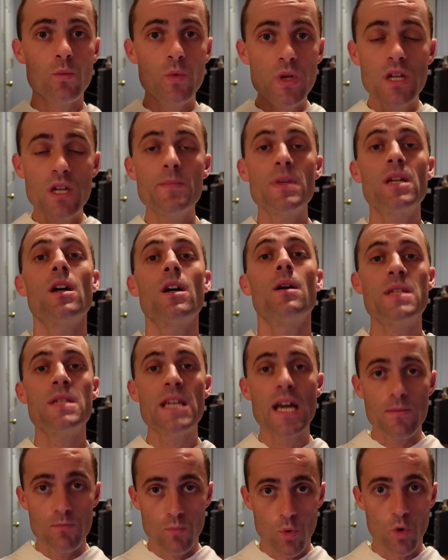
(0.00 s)
We can become
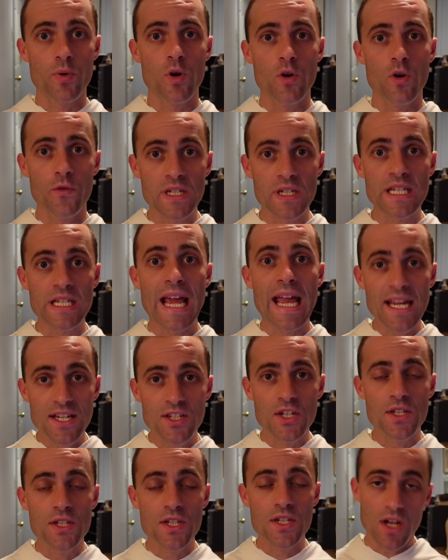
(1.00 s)
yet more perfect
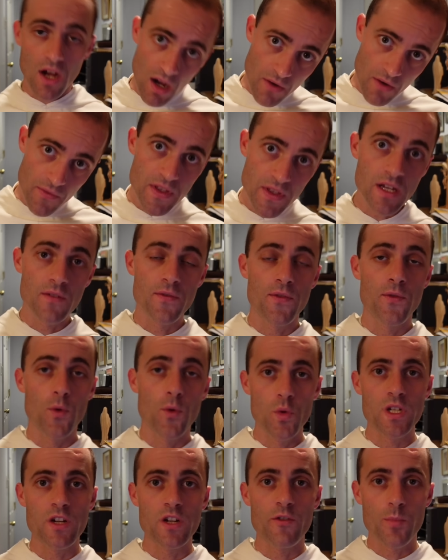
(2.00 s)
agents of the
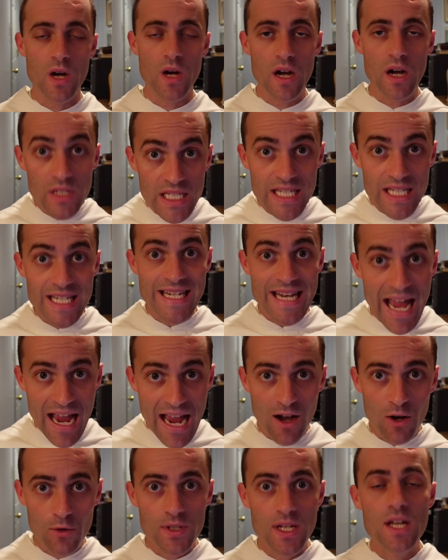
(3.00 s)
unfolding of providence
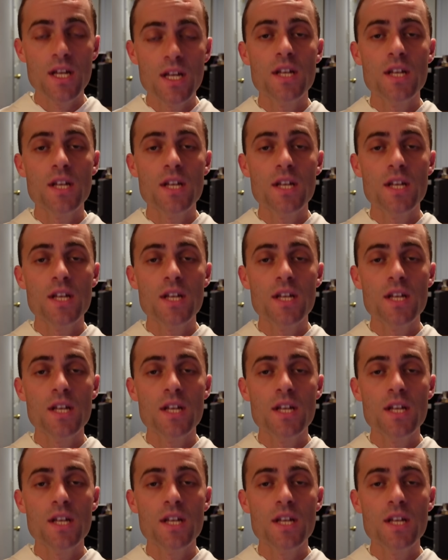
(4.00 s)
now,